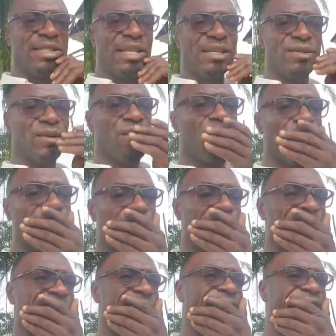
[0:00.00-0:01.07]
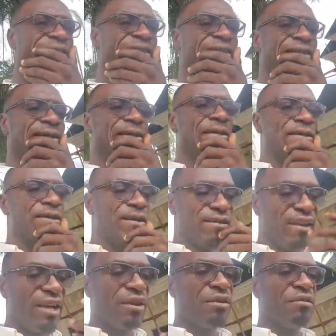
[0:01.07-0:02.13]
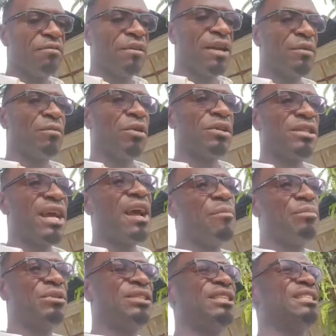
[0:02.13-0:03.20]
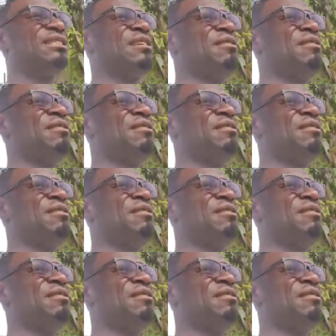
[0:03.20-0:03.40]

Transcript: And so God will be. So thank you very much. I appreciate